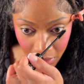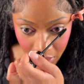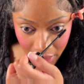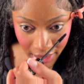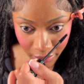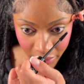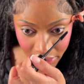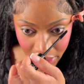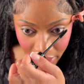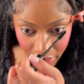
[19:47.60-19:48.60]
not
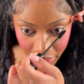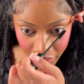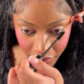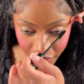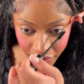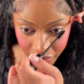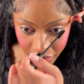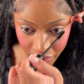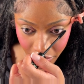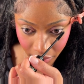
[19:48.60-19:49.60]
really though.
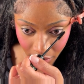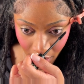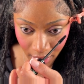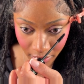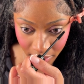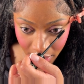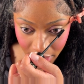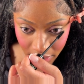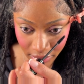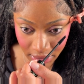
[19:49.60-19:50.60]
I
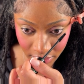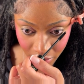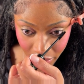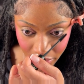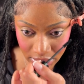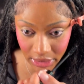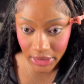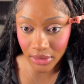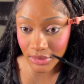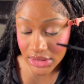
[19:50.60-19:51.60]
low-key will say
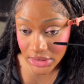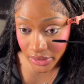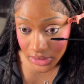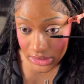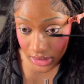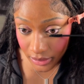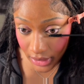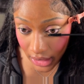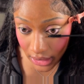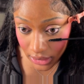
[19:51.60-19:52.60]
any mascara is good, but
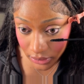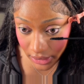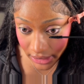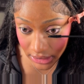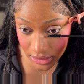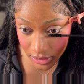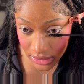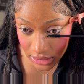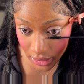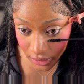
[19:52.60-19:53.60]
I do like this
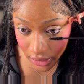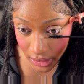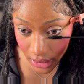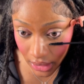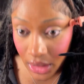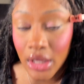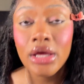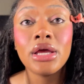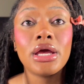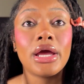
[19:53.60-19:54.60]
mascara. Like,
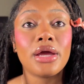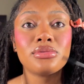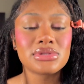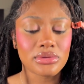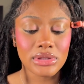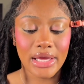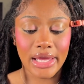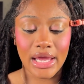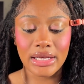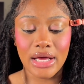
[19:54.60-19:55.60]
it was only like
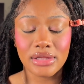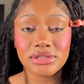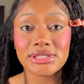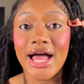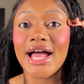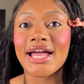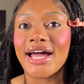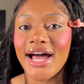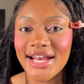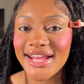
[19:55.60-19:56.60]
$8. I
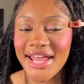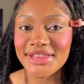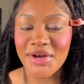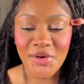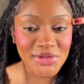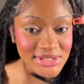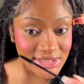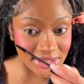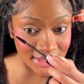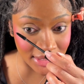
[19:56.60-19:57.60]
got it at the
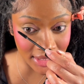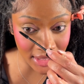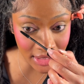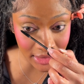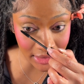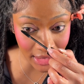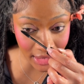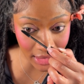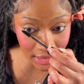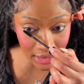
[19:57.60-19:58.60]
Ulta,
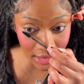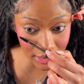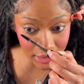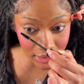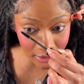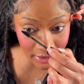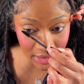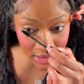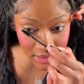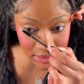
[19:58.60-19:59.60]
like in like the little
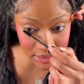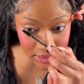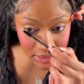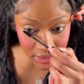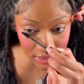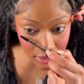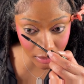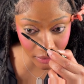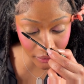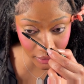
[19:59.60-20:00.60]
bins
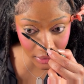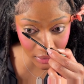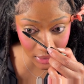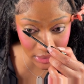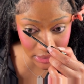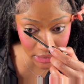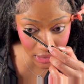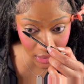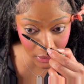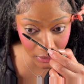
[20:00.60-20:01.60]
before you get to
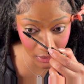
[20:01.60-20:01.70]
checkout.